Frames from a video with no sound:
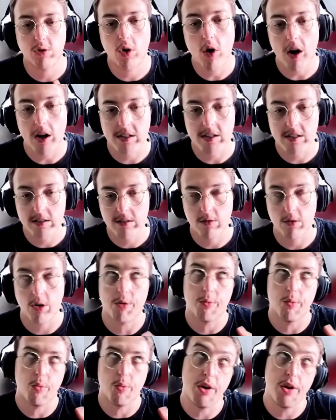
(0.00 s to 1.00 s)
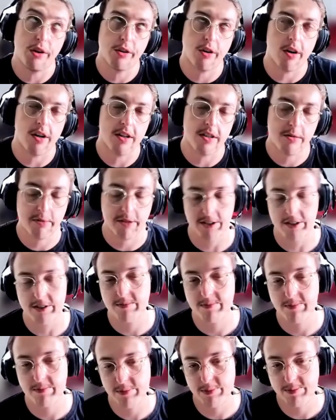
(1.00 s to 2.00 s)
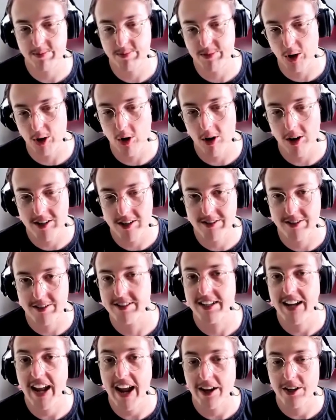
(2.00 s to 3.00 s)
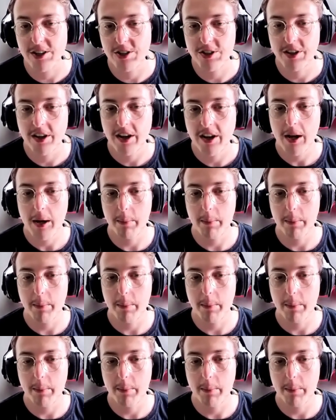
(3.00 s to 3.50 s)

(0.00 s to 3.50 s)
cost, or with cost, because the cost is an edge.